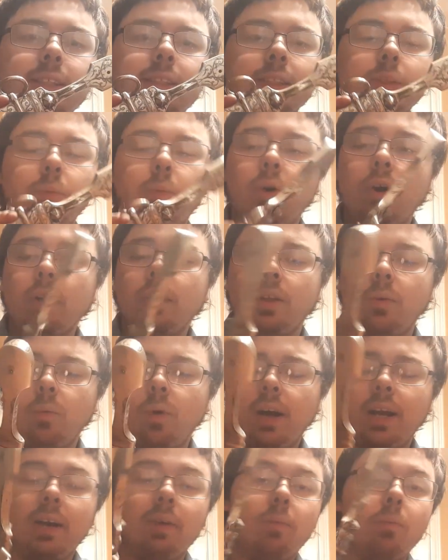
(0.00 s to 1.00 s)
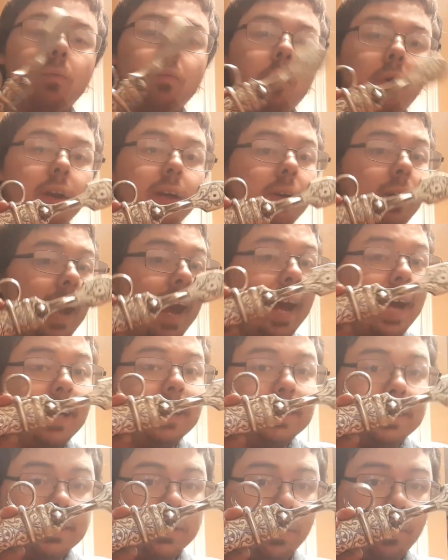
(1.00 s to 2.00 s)
is worth and what it
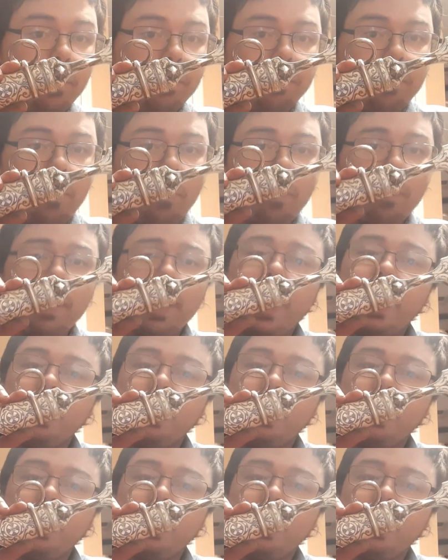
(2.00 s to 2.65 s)
has sold for. I